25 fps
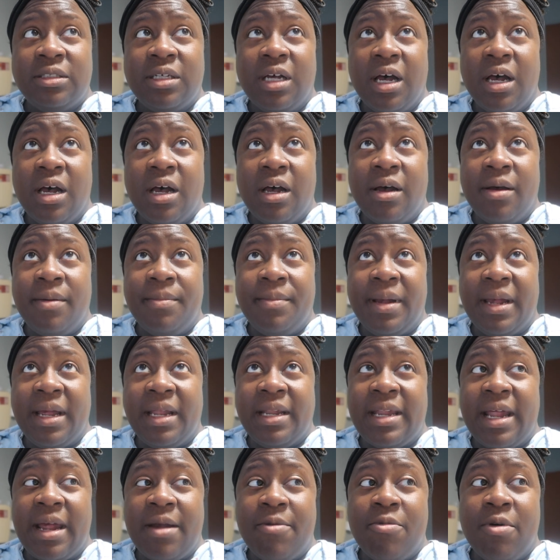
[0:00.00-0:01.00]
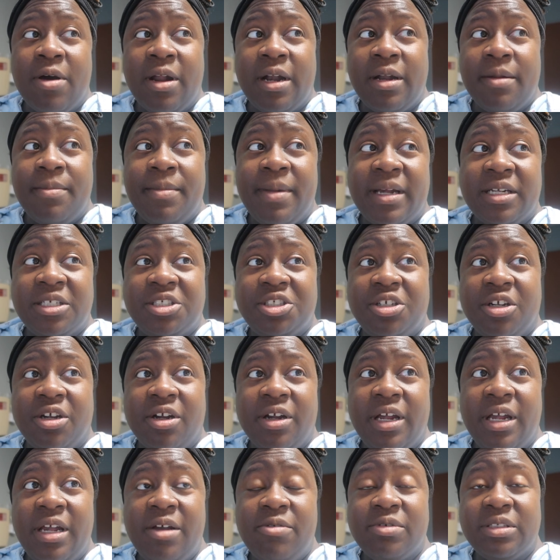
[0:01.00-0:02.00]
and they wanted to make sure
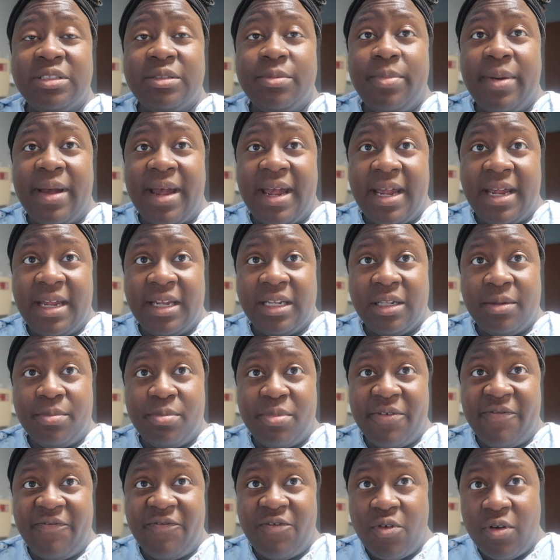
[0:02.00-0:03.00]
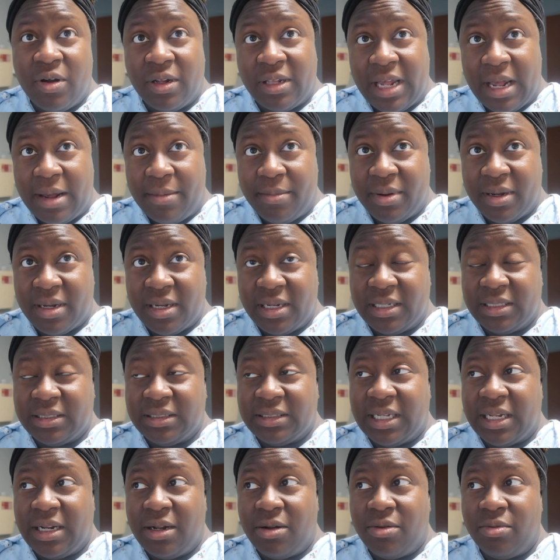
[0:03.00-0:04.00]
he was bathed before that because
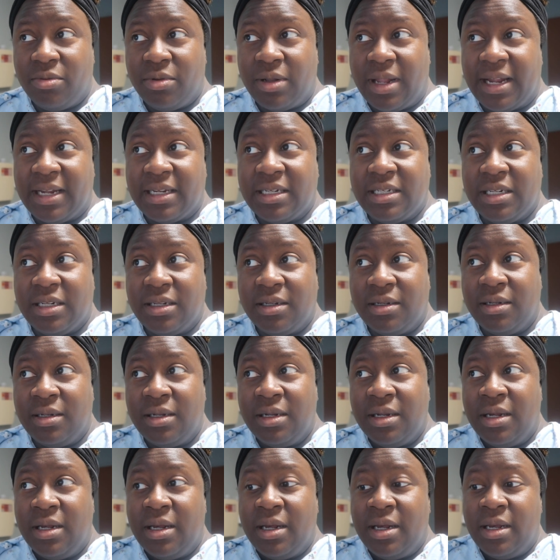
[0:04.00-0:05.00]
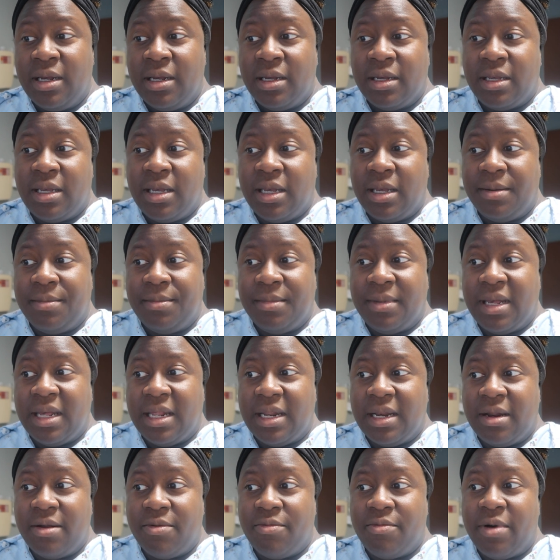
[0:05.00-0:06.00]
they don't like to keep
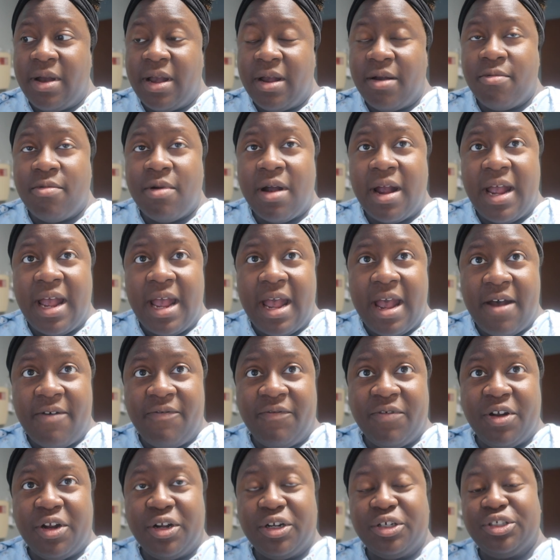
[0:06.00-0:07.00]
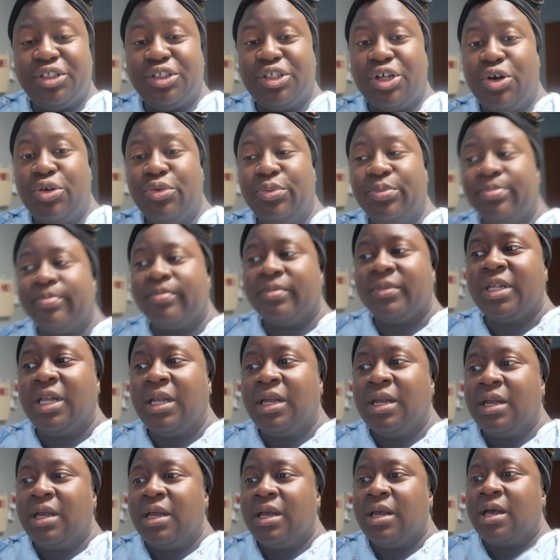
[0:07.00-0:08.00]
getting it wet right after. So
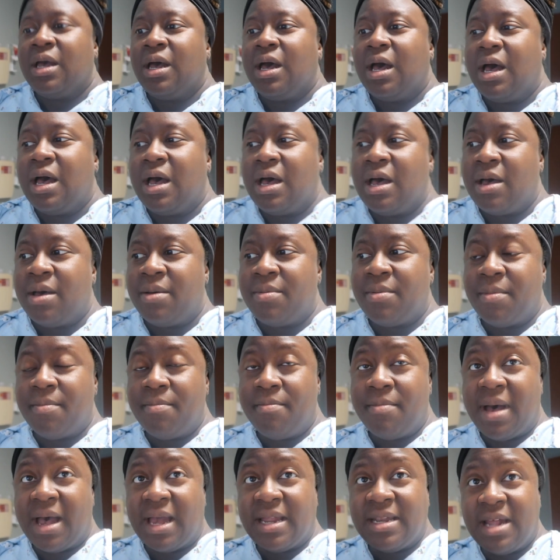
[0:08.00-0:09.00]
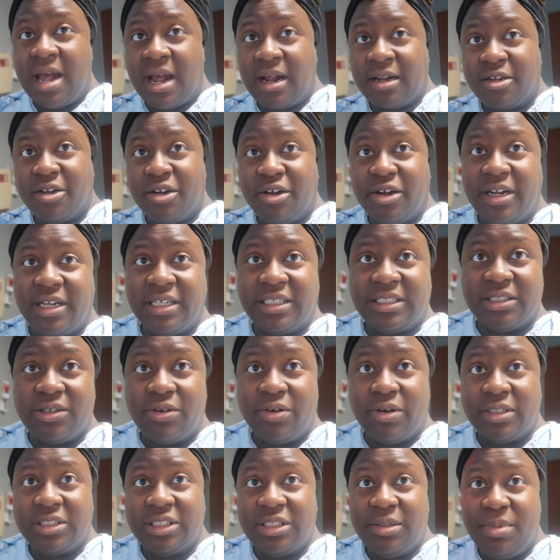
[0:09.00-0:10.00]
my doctor is
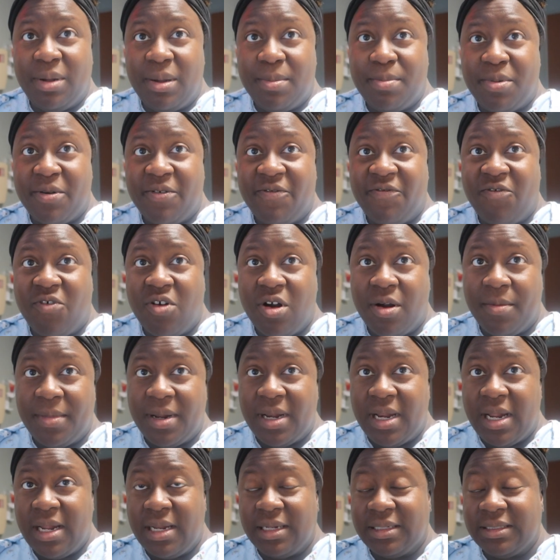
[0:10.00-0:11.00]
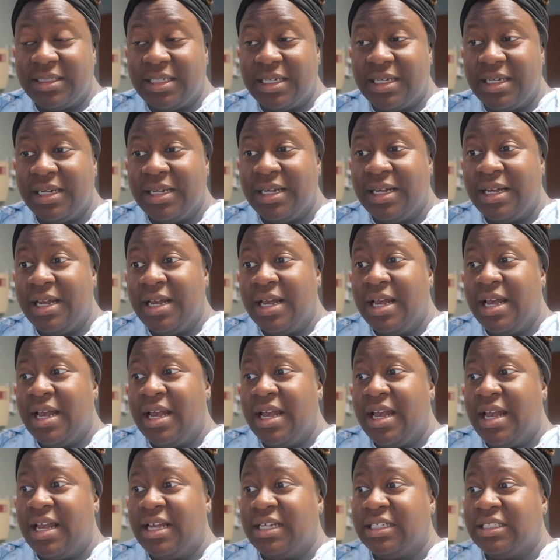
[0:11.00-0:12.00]
going to be performing it,
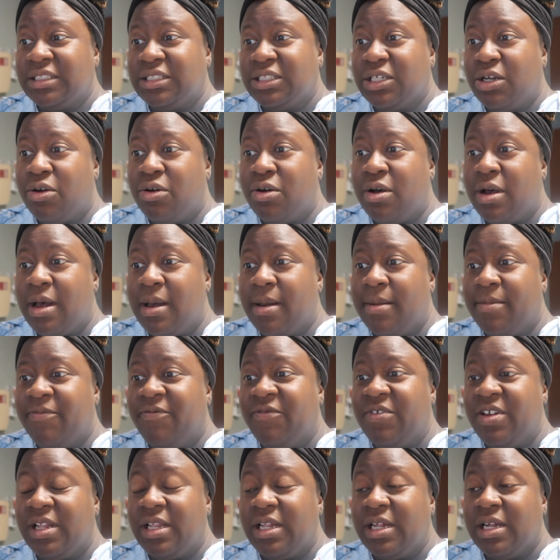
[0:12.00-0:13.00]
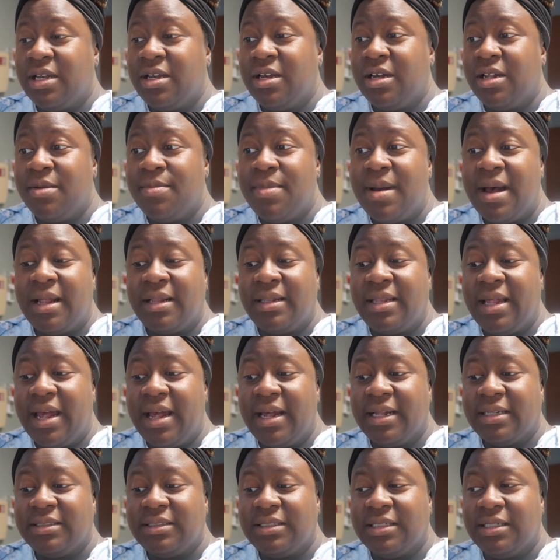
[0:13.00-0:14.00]
and so I'm feeling good about
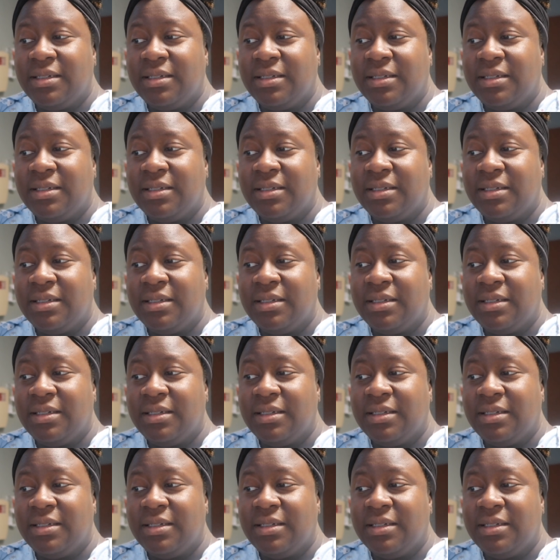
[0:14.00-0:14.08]
that.